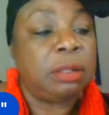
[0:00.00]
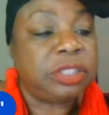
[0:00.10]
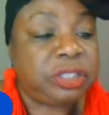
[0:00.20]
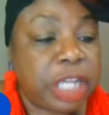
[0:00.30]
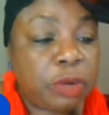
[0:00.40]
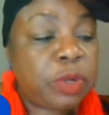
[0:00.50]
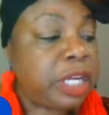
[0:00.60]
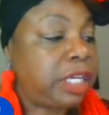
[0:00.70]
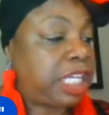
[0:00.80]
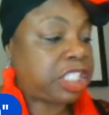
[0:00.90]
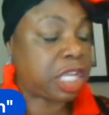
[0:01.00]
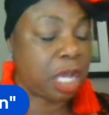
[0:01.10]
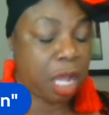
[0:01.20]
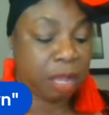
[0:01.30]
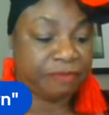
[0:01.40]
General
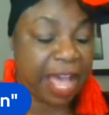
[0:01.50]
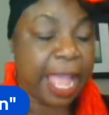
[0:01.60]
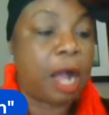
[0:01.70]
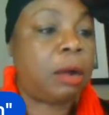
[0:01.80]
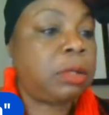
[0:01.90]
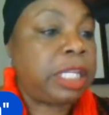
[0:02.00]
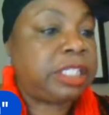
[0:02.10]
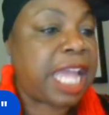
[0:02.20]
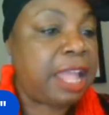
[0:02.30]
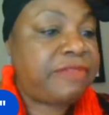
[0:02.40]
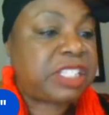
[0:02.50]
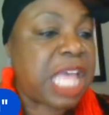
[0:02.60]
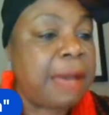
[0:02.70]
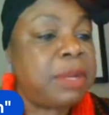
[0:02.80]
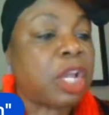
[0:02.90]
Nanisca, of Viola Davis
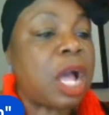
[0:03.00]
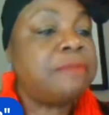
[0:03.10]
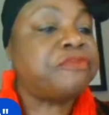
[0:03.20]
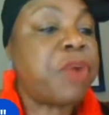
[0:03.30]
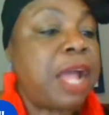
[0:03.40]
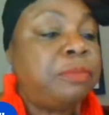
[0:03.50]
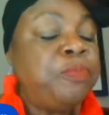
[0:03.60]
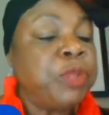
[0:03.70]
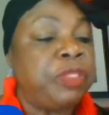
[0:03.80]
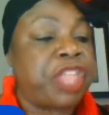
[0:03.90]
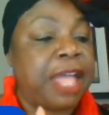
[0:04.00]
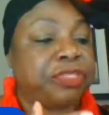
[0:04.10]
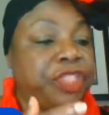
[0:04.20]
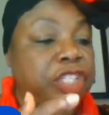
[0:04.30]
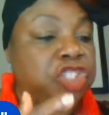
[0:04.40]
having to confront that
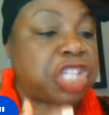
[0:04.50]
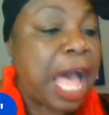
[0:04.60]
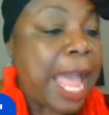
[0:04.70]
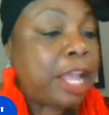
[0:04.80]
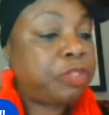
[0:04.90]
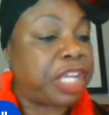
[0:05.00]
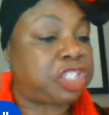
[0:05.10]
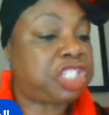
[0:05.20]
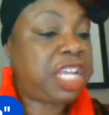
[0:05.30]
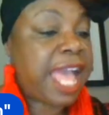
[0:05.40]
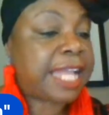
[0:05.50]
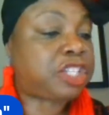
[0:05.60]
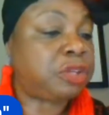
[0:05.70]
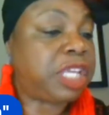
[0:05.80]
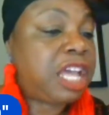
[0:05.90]
the child that she had
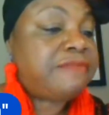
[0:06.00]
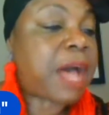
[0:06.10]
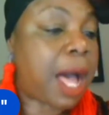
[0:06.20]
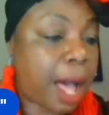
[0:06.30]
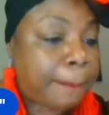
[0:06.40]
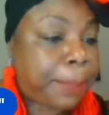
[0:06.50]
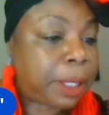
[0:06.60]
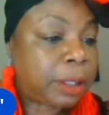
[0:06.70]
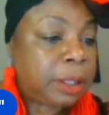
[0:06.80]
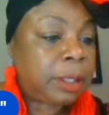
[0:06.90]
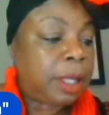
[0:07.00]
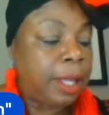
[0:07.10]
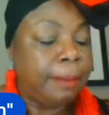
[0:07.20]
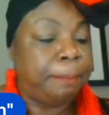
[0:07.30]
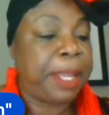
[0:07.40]
to give up
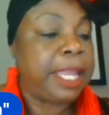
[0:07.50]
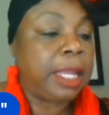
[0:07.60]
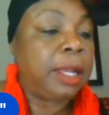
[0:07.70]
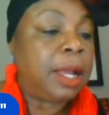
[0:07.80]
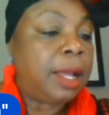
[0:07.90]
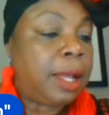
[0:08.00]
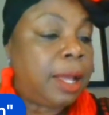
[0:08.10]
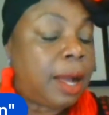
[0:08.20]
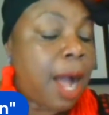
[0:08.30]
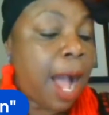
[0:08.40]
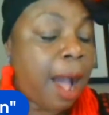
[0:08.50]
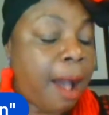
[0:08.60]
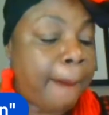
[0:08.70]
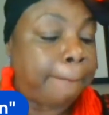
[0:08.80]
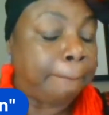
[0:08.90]
being
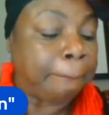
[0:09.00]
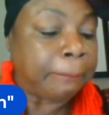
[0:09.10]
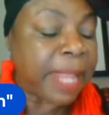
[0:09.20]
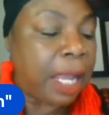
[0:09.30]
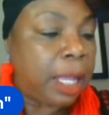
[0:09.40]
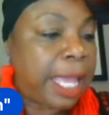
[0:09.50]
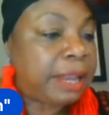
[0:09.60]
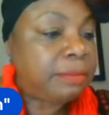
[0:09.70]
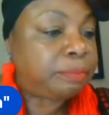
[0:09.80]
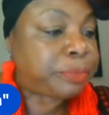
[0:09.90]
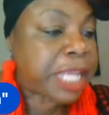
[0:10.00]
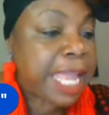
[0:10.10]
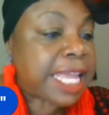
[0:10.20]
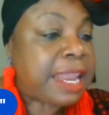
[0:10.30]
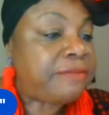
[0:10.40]
um, at,
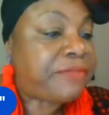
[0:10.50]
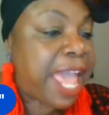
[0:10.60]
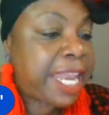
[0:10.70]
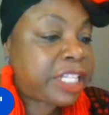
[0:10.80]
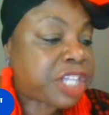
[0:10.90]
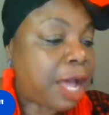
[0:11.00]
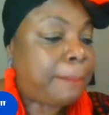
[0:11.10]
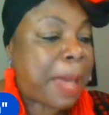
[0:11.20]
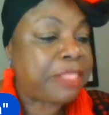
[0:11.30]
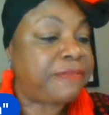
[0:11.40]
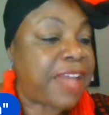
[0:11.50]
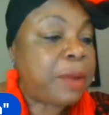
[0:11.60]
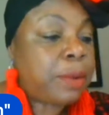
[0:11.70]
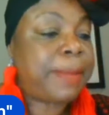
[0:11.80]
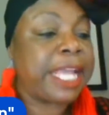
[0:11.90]
taken advantage of by the
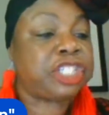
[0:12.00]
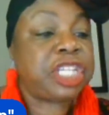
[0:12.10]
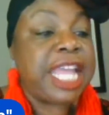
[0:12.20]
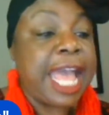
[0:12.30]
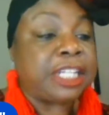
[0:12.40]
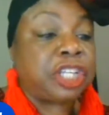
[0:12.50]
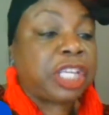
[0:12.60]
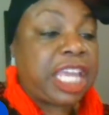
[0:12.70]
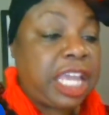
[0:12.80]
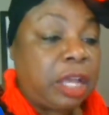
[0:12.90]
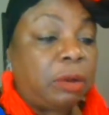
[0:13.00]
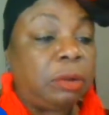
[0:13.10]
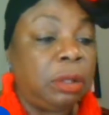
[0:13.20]
very man she had to kill.